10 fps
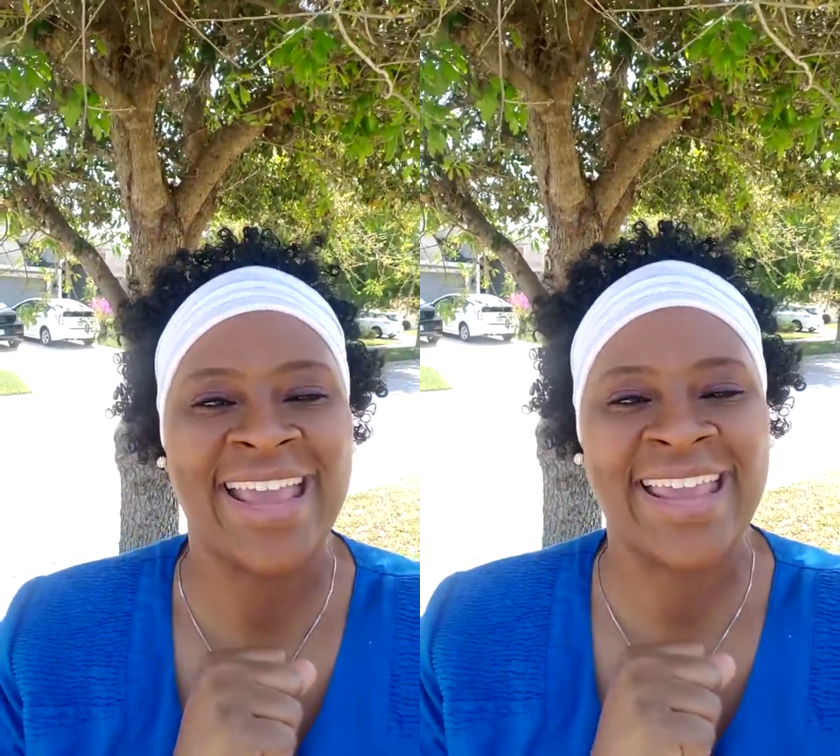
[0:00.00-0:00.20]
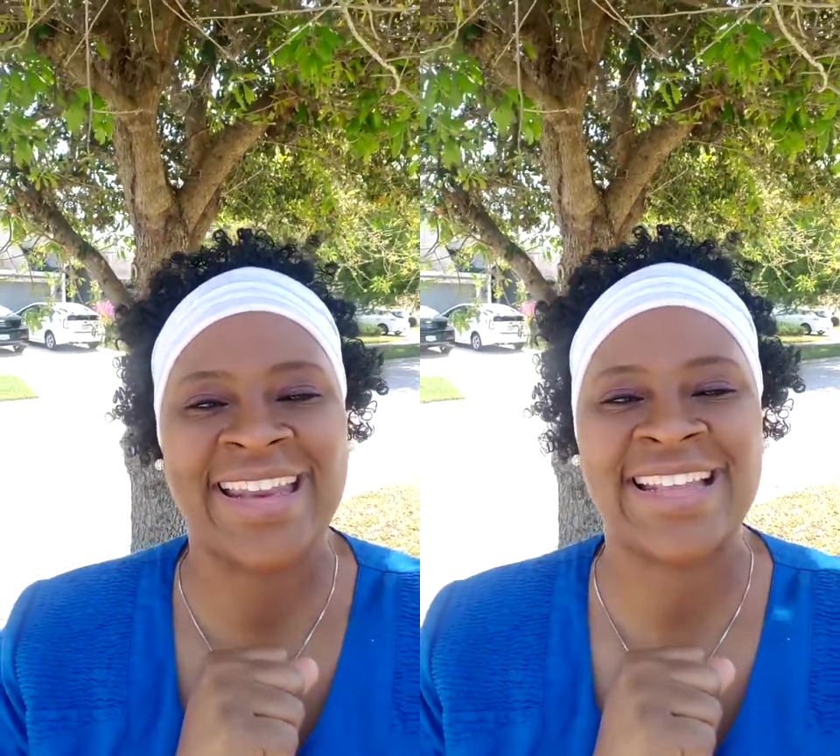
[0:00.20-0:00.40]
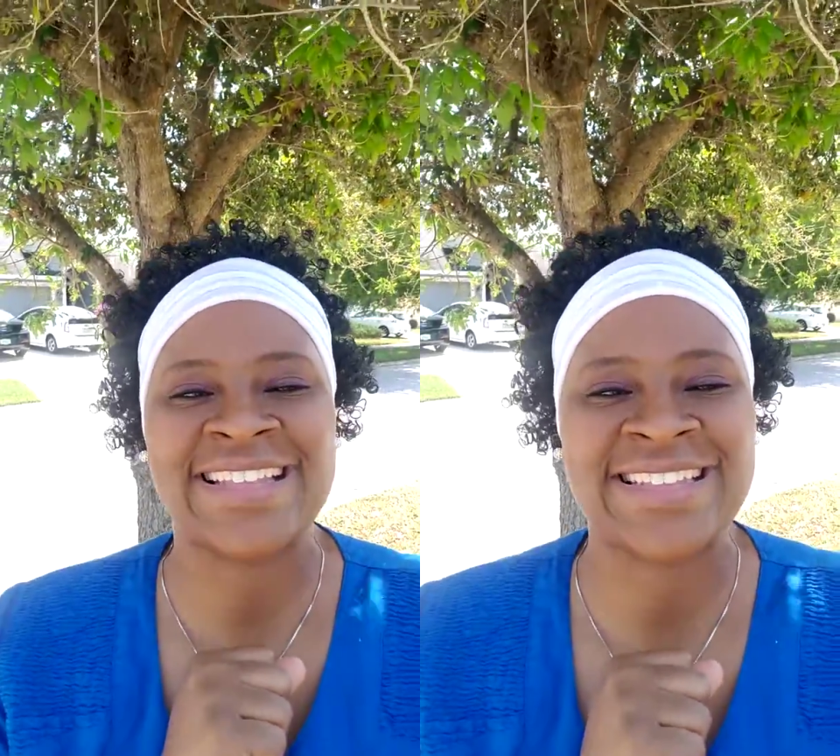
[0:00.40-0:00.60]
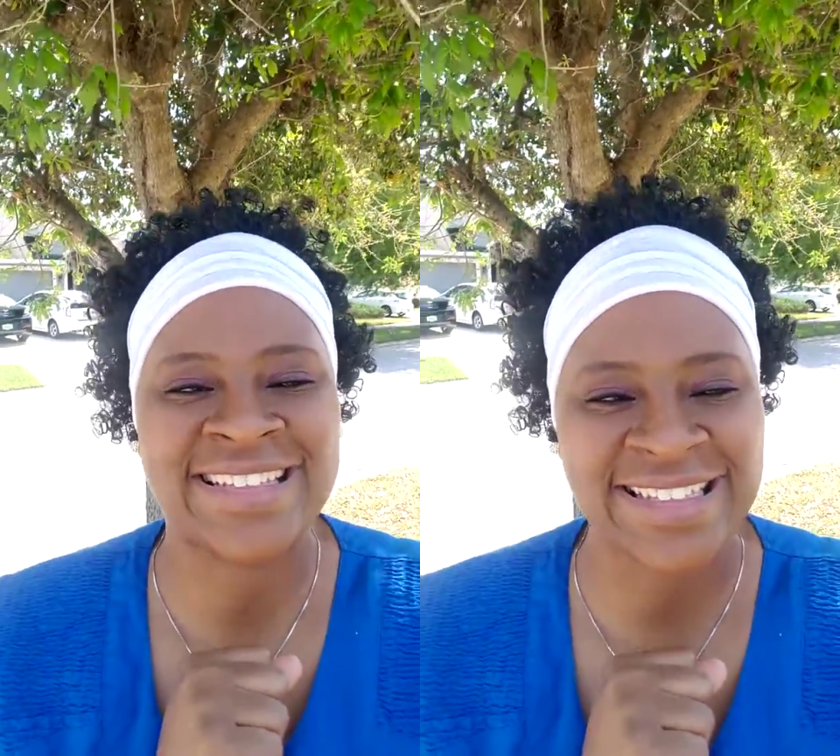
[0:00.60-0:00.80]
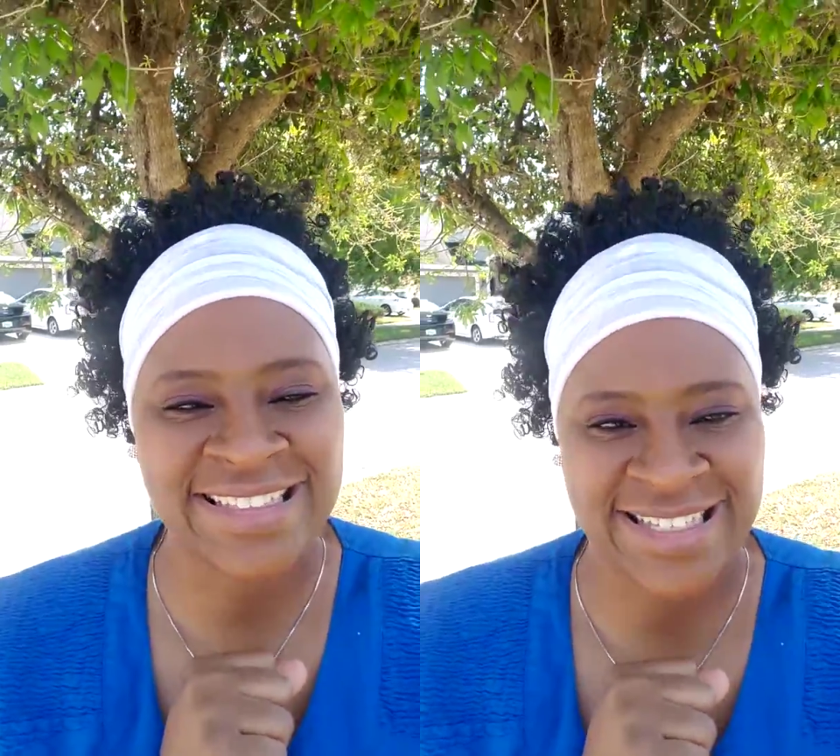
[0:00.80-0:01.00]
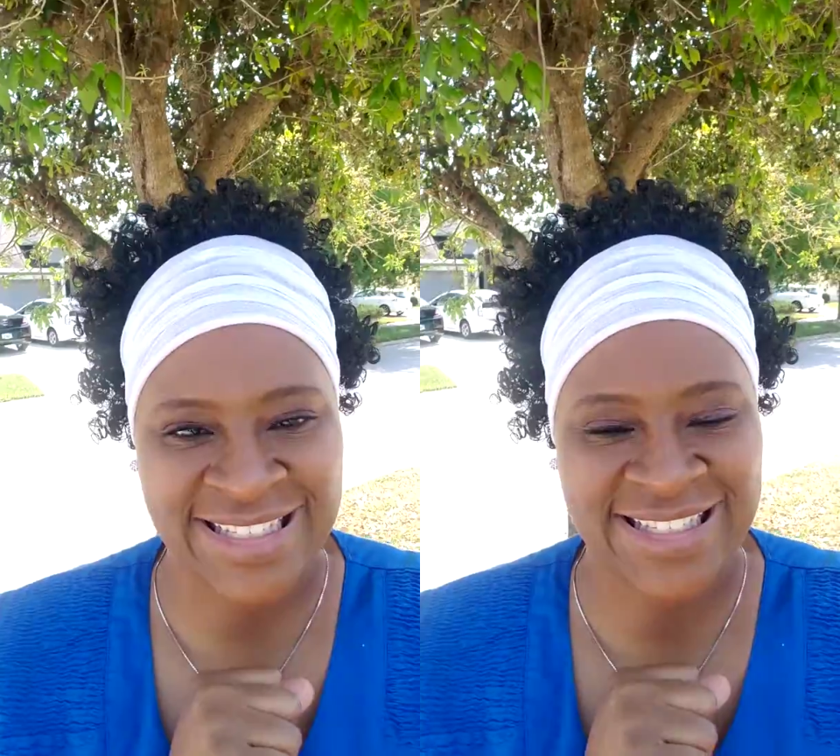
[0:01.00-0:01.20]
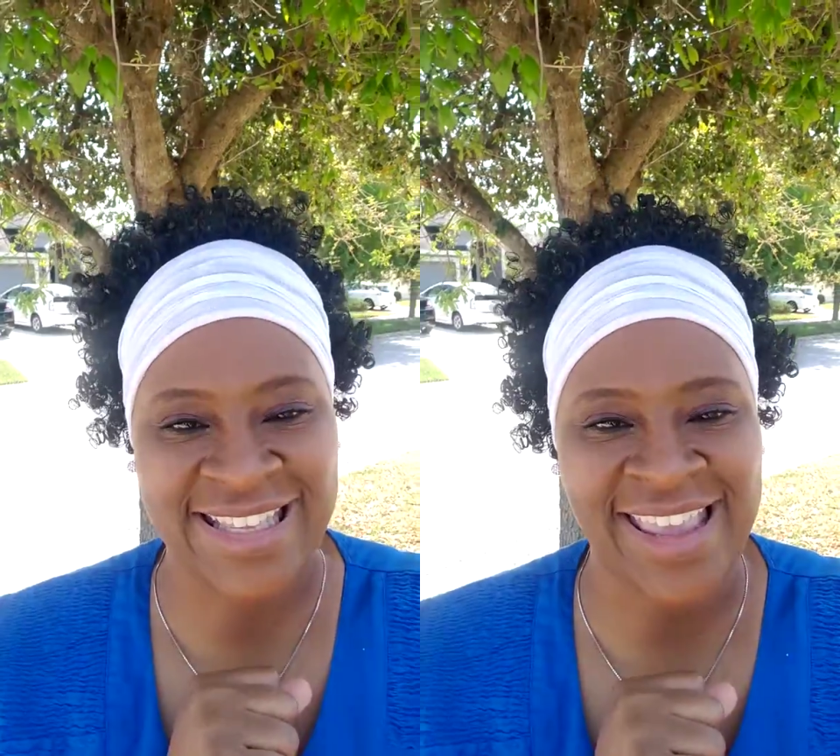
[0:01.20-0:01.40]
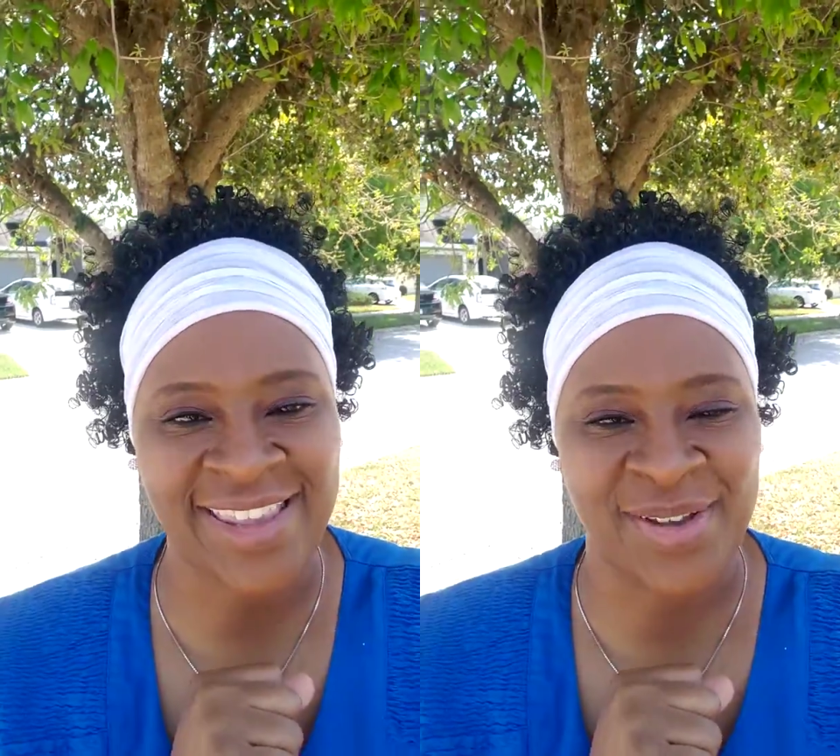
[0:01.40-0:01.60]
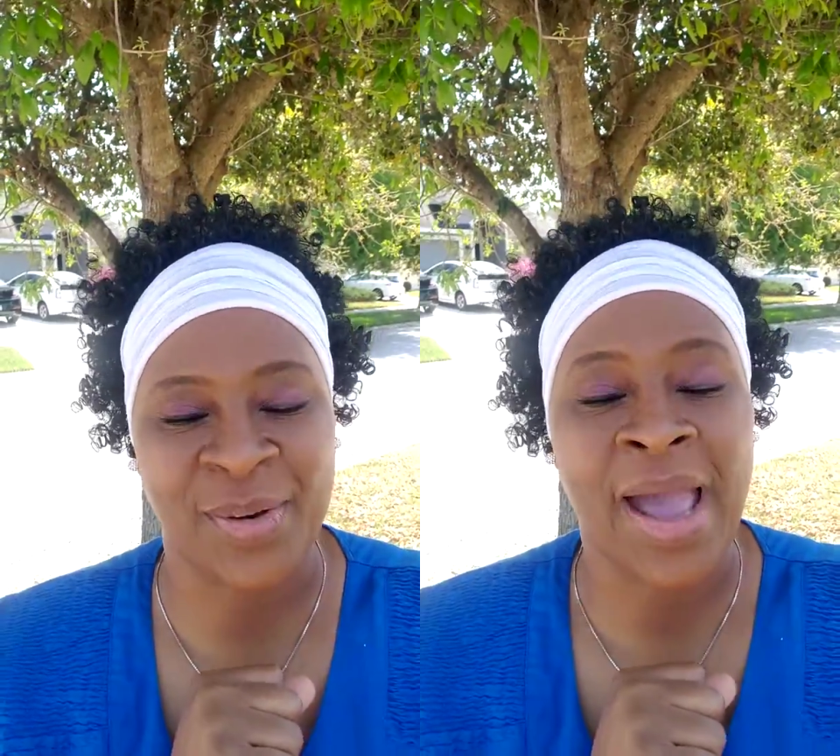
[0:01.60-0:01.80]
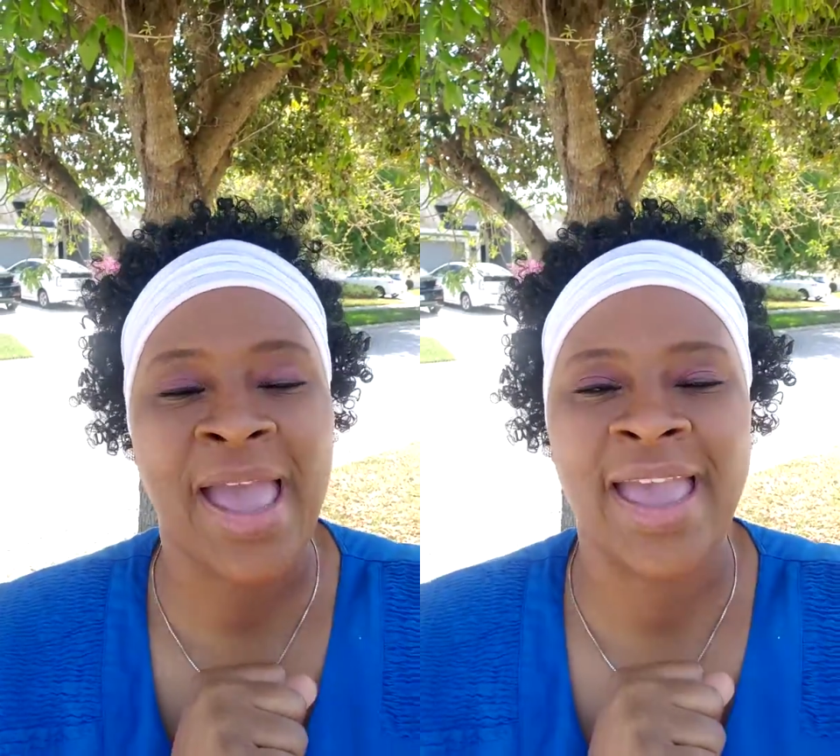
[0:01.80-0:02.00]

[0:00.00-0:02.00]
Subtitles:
It is good to see you.